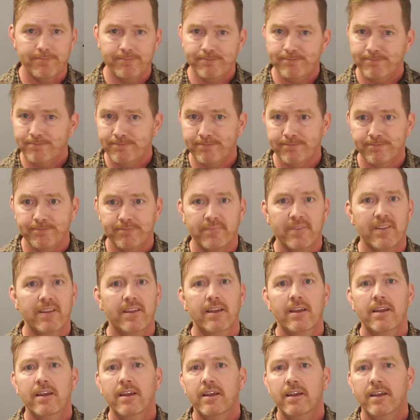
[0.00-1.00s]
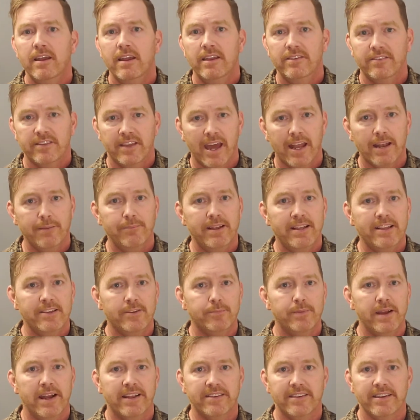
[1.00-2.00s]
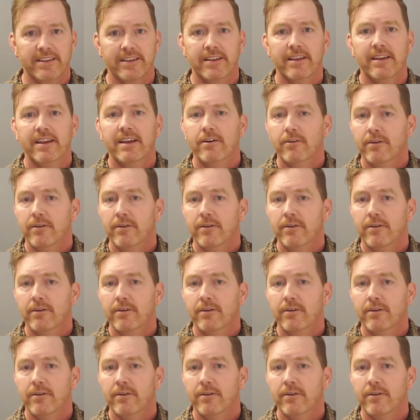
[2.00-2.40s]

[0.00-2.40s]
It's gotta be inspected.